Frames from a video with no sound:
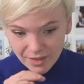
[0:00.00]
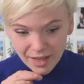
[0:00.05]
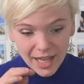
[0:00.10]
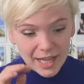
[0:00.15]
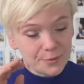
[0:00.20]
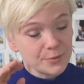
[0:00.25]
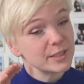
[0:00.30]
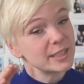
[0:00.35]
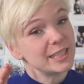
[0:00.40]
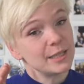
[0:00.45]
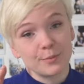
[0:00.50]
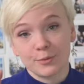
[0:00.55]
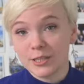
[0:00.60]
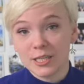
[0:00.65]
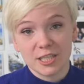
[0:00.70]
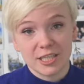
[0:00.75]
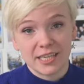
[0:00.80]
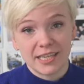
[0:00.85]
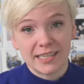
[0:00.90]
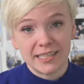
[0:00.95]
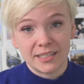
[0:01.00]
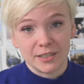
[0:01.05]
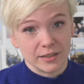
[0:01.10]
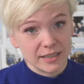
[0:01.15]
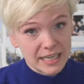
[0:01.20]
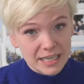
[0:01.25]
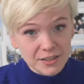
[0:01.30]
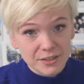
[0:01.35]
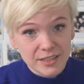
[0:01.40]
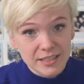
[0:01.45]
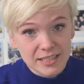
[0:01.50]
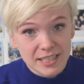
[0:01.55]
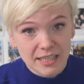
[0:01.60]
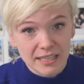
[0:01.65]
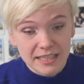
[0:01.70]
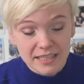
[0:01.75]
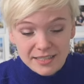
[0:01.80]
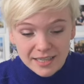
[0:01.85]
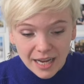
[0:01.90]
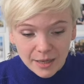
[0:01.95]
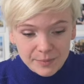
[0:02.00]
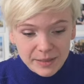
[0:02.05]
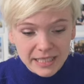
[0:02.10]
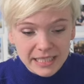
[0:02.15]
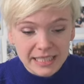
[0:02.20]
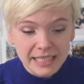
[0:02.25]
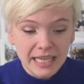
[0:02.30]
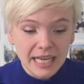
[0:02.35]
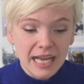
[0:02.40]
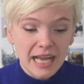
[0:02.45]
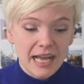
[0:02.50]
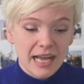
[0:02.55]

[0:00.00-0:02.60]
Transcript: I really appreciate your interest in this topic.